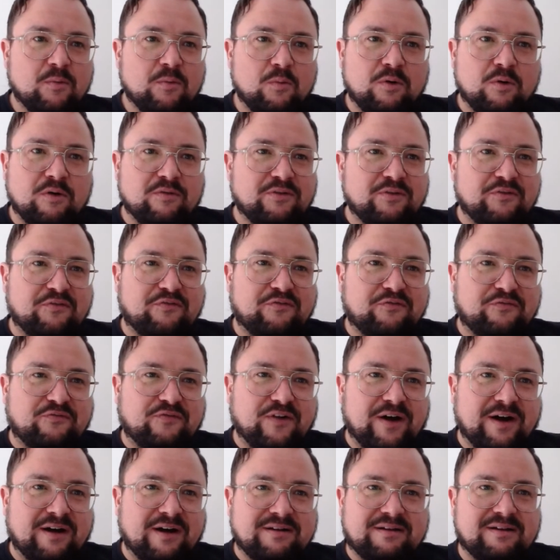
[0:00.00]
what the
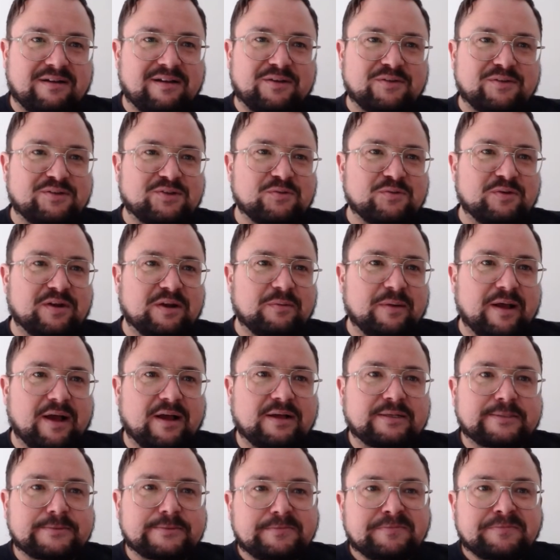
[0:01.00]
fuck are you talking about?